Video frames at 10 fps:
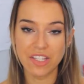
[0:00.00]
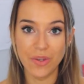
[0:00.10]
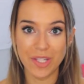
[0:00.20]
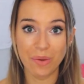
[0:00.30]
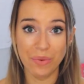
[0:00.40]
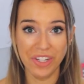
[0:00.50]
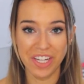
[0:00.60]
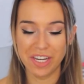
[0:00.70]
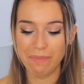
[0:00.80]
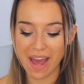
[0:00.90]
is using
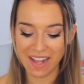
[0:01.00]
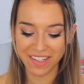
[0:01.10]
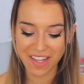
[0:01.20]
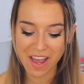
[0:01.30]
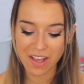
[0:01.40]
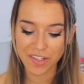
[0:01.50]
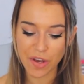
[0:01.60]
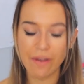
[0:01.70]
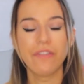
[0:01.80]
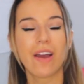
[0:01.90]
really good pens.
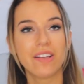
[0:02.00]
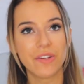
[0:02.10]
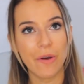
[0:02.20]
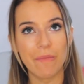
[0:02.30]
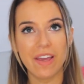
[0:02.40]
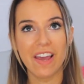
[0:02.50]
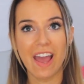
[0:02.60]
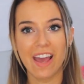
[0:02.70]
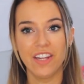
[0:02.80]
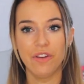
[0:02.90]
So if you guys know me
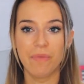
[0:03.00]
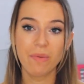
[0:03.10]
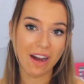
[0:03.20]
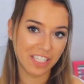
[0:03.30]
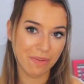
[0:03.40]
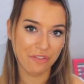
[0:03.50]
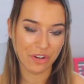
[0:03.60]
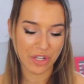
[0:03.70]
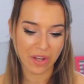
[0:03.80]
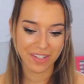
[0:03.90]
and you've been watching me
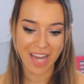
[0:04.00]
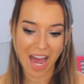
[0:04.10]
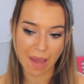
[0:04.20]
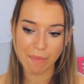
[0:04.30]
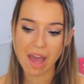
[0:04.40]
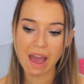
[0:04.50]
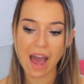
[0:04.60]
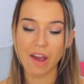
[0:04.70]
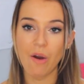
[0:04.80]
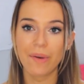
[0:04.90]
for a really long time,
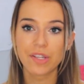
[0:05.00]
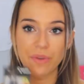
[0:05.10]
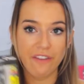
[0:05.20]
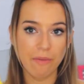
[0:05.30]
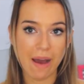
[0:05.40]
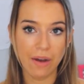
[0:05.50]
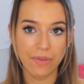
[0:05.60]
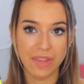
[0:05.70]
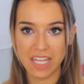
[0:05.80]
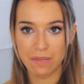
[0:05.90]
I always rave
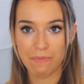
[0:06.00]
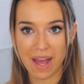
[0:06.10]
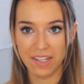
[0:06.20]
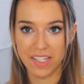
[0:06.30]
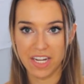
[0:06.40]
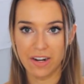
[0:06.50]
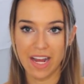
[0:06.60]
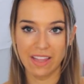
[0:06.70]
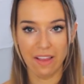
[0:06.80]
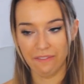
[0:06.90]
about these pens here,
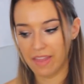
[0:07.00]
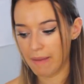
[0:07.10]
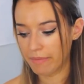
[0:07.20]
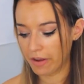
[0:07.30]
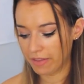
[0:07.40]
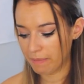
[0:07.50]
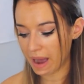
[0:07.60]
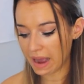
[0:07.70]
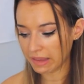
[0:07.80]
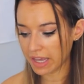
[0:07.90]
and I love them. They're the
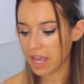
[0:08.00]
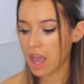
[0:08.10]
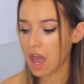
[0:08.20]
Pilot